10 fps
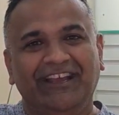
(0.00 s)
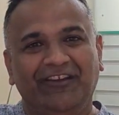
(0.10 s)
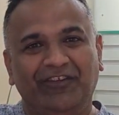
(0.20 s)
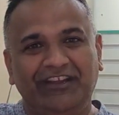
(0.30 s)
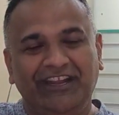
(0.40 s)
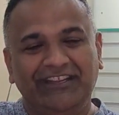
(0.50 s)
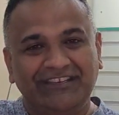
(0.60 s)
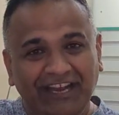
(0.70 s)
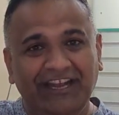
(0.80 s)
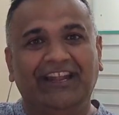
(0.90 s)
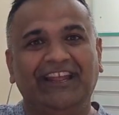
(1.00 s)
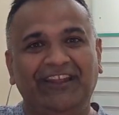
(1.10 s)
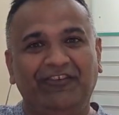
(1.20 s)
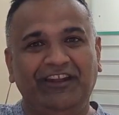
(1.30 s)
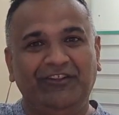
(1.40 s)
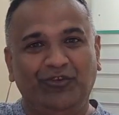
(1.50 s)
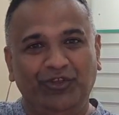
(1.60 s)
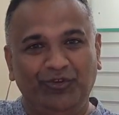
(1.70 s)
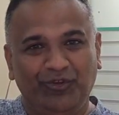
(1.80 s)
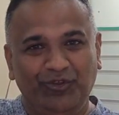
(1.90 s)
One can still, even though
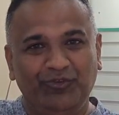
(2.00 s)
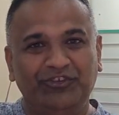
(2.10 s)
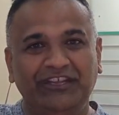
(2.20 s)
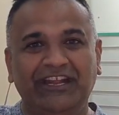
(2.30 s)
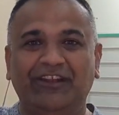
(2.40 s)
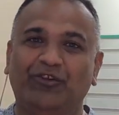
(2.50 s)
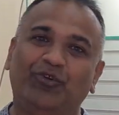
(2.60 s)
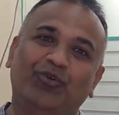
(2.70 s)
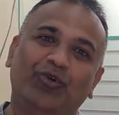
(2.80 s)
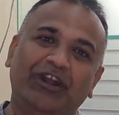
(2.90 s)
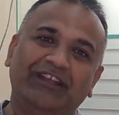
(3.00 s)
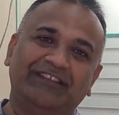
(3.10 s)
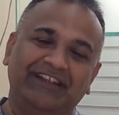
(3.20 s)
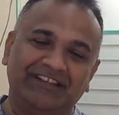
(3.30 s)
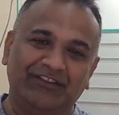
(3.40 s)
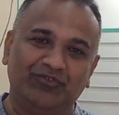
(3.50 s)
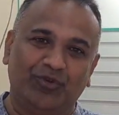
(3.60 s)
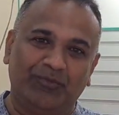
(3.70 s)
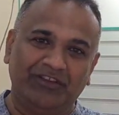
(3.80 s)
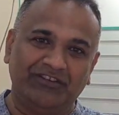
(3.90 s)
you see that gold has risen so
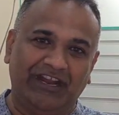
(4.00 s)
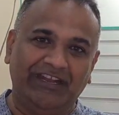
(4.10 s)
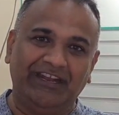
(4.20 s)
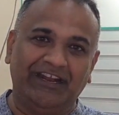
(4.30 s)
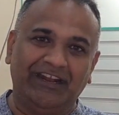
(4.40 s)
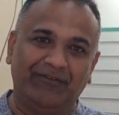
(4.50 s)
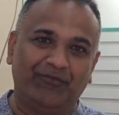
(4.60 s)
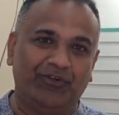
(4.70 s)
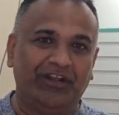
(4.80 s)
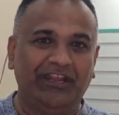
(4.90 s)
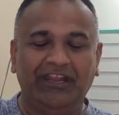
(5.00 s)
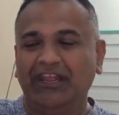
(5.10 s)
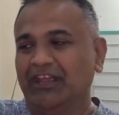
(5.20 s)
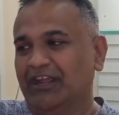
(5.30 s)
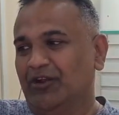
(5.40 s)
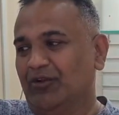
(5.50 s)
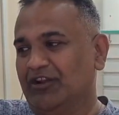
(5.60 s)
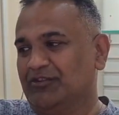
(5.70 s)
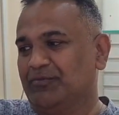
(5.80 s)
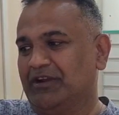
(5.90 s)
much,
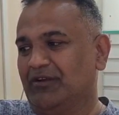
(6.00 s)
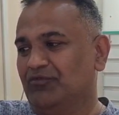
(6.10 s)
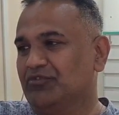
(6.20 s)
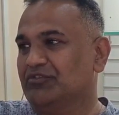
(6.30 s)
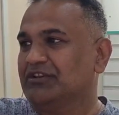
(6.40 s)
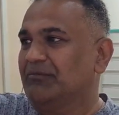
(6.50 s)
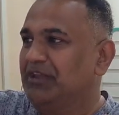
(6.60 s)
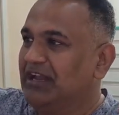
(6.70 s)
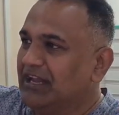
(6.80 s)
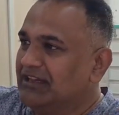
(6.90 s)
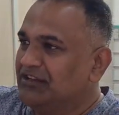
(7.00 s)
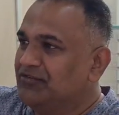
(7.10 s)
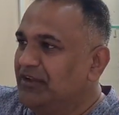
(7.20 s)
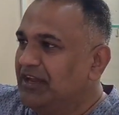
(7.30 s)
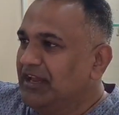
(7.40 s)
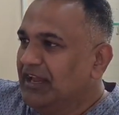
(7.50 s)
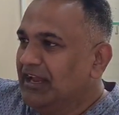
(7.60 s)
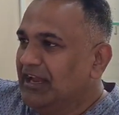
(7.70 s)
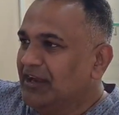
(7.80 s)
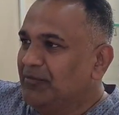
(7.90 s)
$1,940 per ounce or something like this.
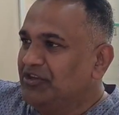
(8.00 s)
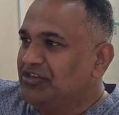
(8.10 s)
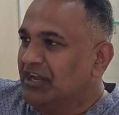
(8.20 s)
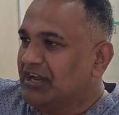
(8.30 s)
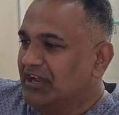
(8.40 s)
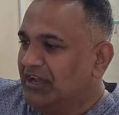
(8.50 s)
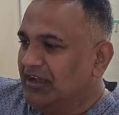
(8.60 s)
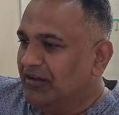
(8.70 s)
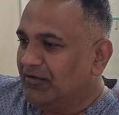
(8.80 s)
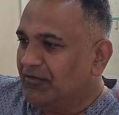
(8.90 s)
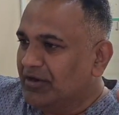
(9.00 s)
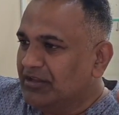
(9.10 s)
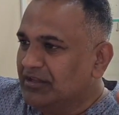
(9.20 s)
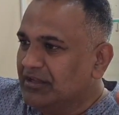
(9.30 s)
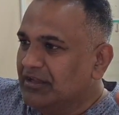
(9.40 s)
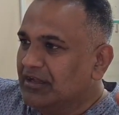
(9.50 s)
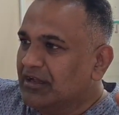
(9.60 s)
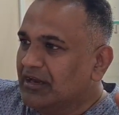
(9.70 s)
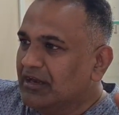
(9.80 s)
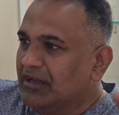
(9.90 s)
Let me check what is the
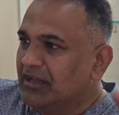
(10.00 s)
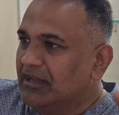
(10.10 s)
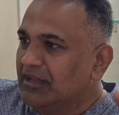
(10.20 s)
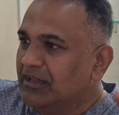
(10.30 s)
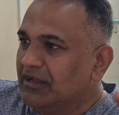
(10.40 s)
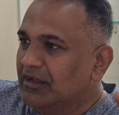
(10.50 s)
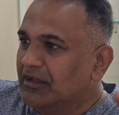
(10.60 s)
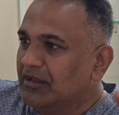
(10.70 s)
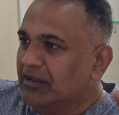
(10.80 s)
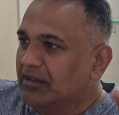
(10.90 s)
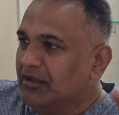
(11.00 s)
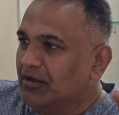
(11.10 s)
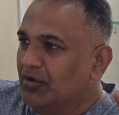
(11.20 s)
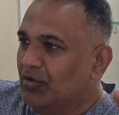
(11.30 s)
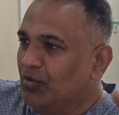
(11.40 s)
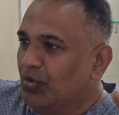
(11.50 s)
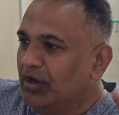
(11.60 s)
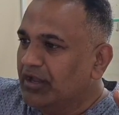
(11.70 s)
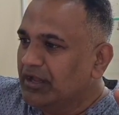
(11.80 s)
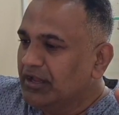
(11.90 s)
currently gold